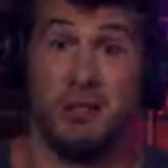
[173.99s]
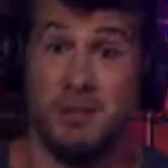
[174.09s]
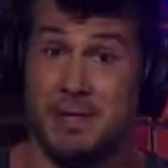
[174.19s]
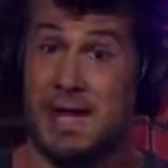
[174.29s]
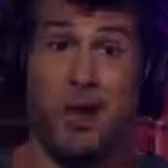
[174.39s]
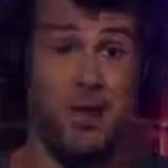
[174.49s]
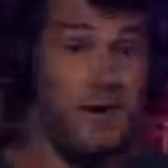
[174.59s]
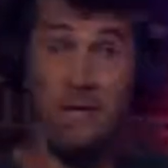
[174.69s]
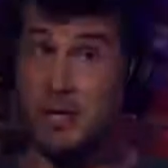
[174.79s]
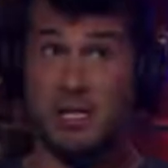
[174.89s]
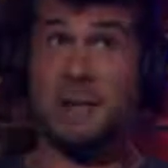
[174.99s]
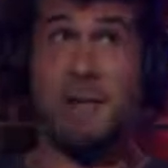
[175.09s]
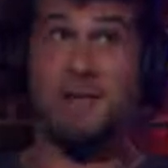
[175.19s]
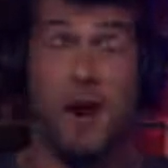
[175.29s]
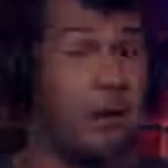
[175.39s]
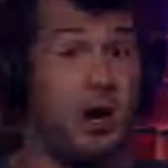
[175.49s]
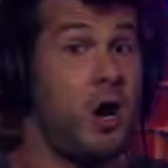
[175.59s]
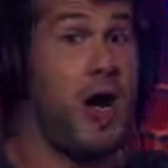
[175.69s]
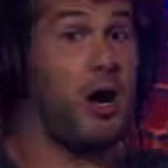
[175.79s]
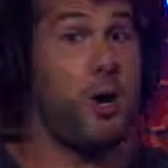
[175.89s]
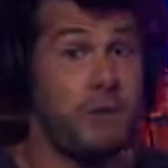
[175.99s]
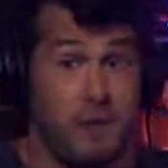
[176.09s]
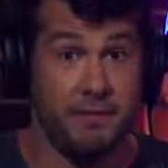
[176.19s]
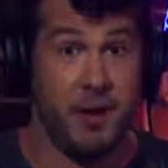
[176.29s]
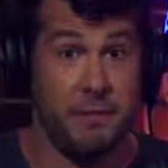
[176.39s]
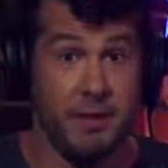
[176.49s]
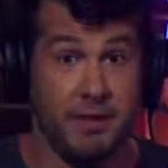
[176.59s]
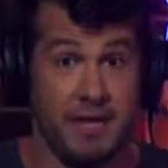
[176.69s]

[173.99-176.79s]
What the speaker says: Yeah. Sometimes I know that everyone's going to say Big Pharma. No, no, I don't work for Big Pharma.